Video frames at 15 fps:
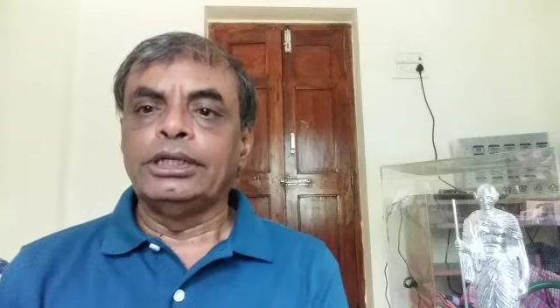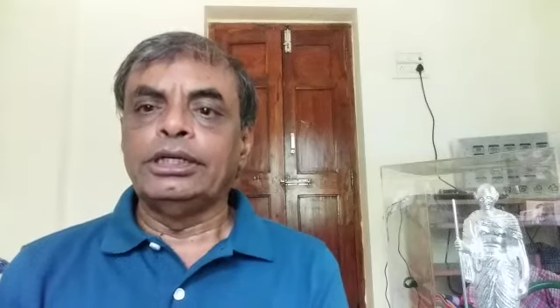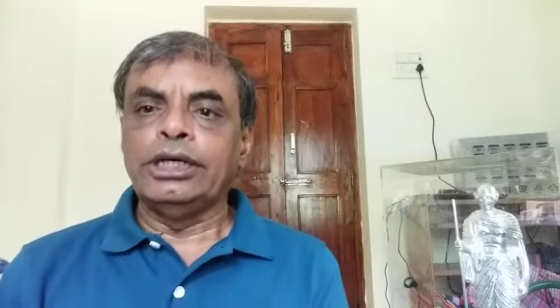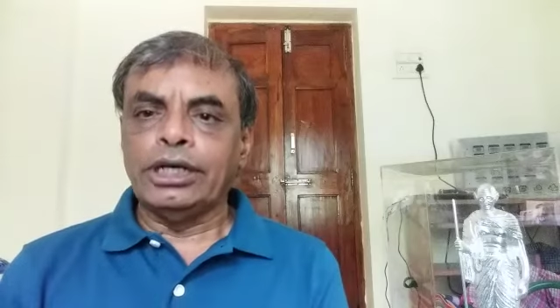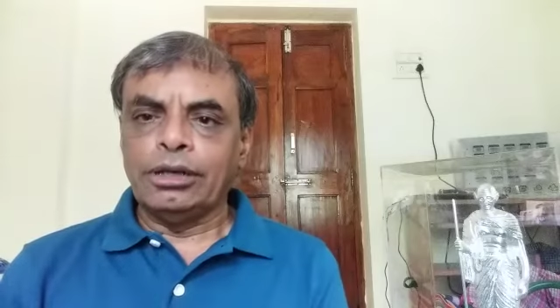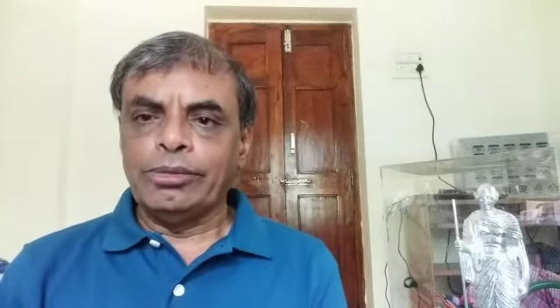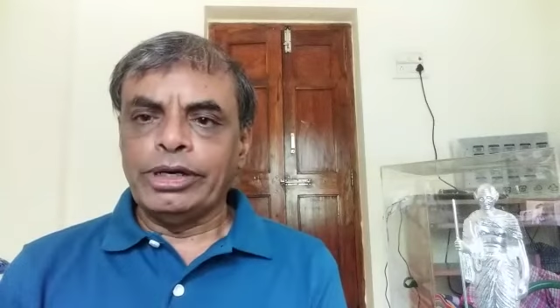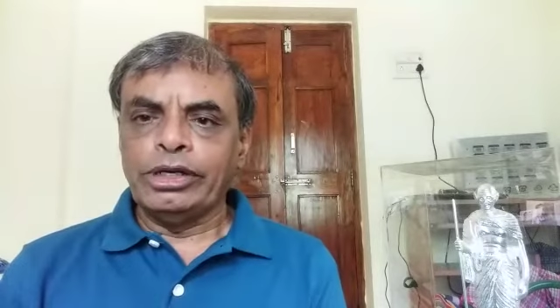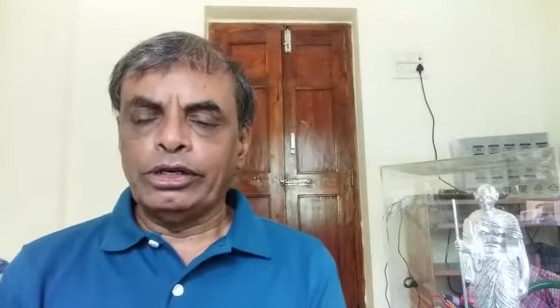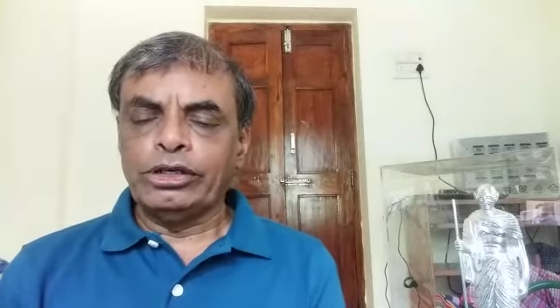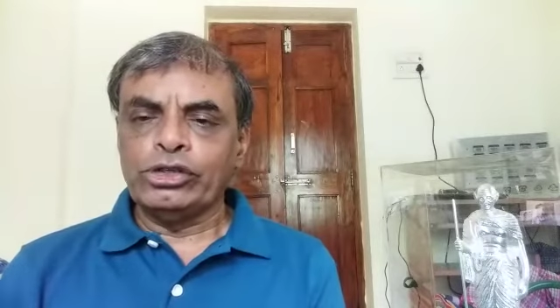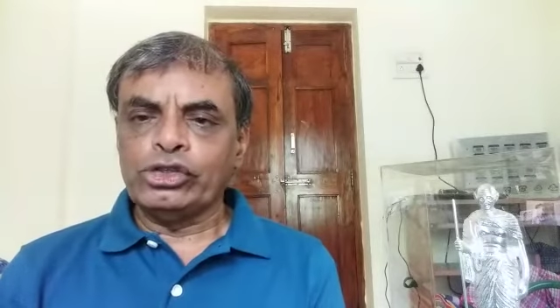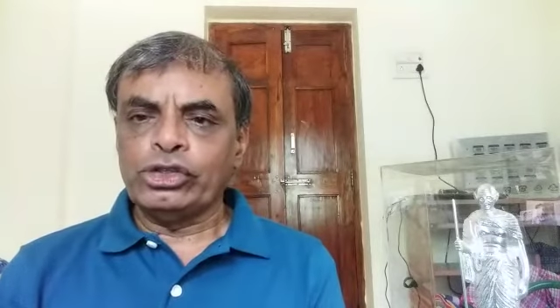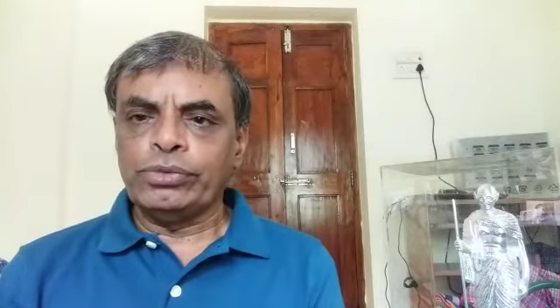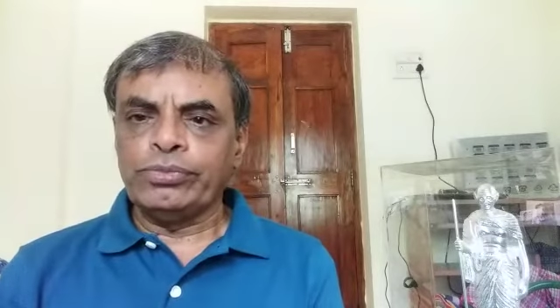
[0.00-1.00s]
Dear
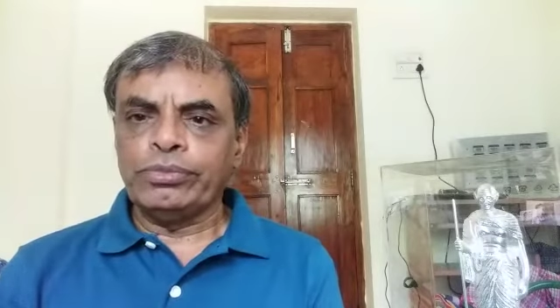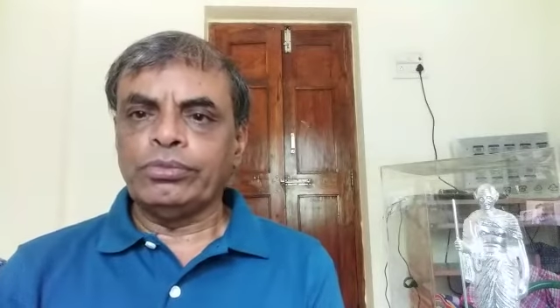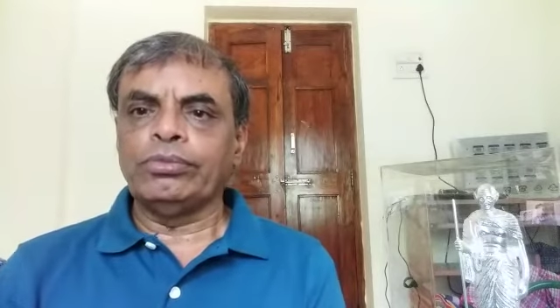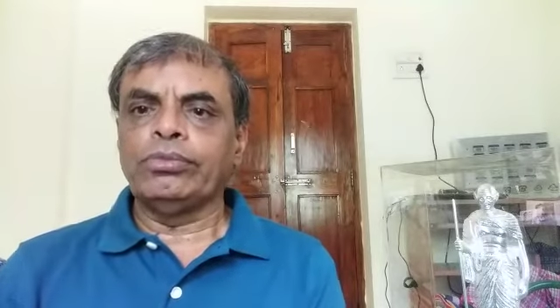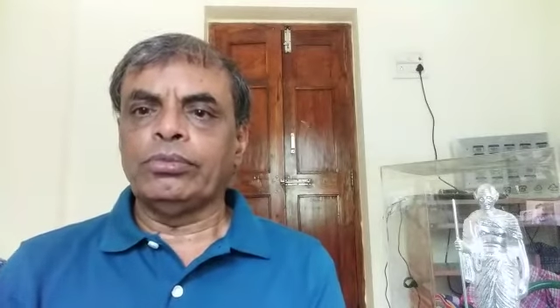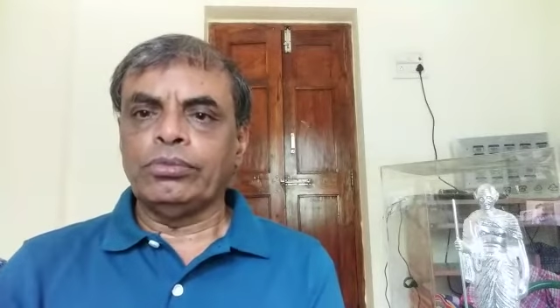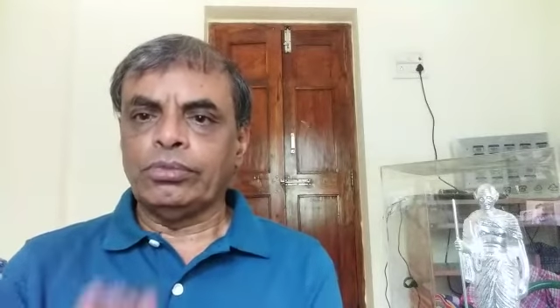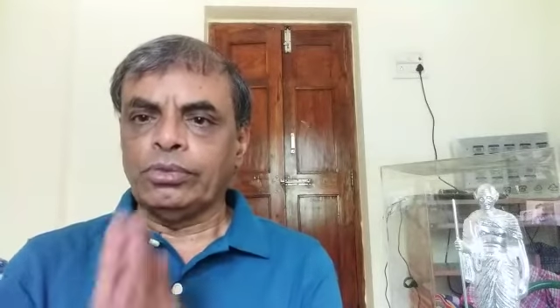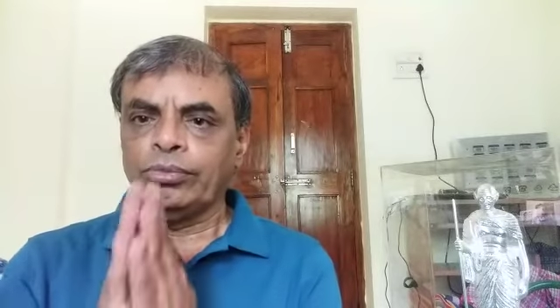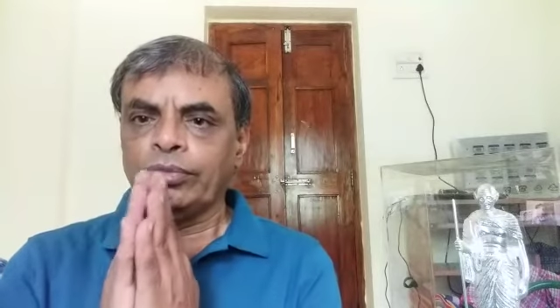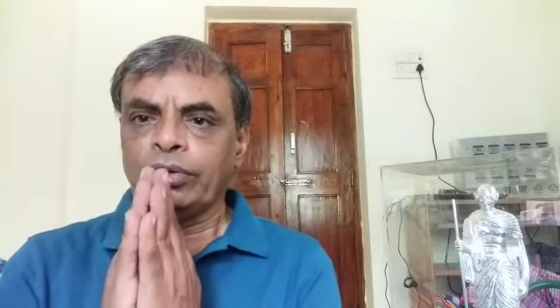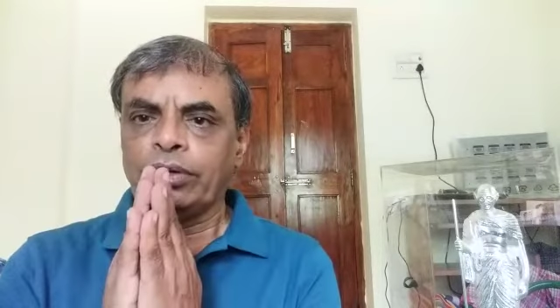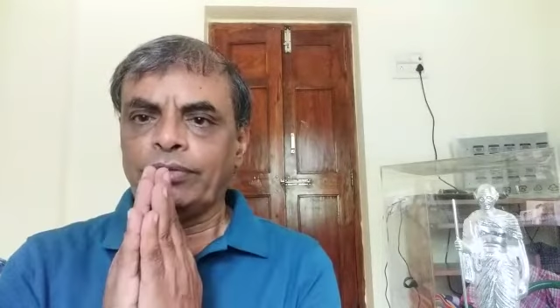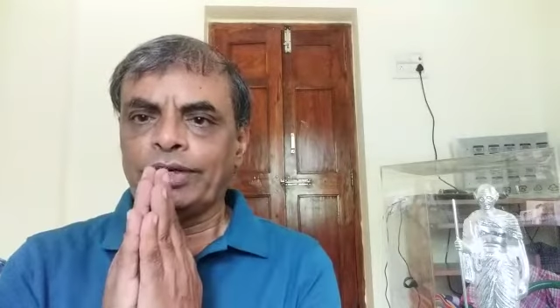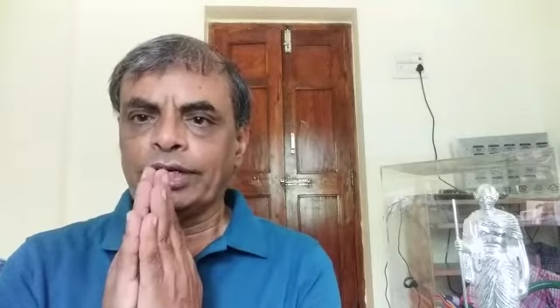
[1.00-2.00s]
Americans,
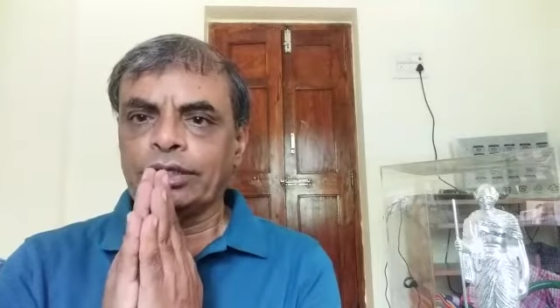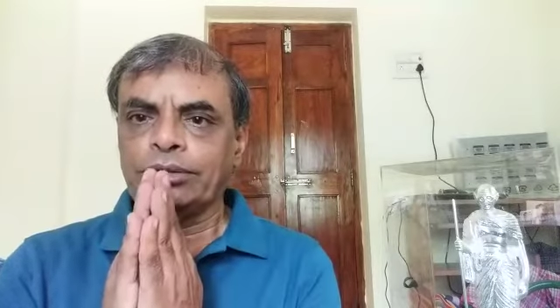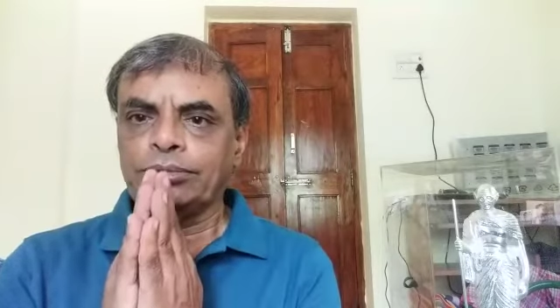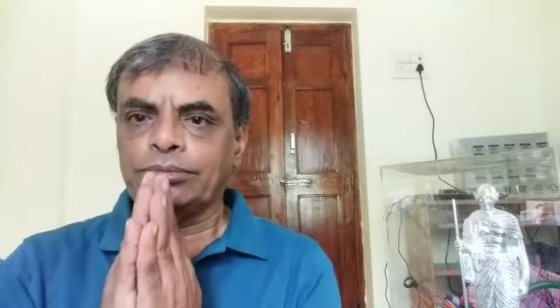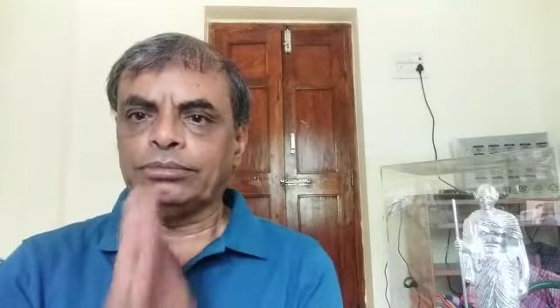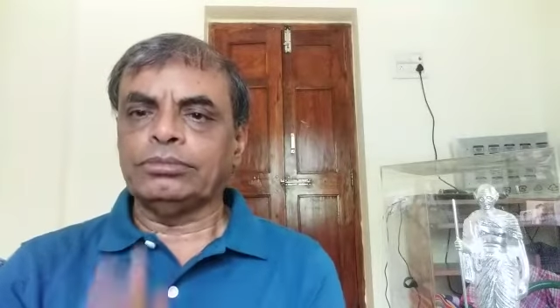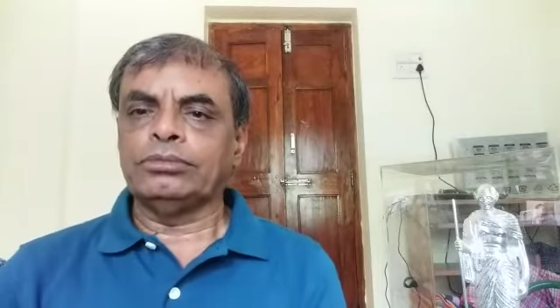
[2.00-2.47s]
welcome.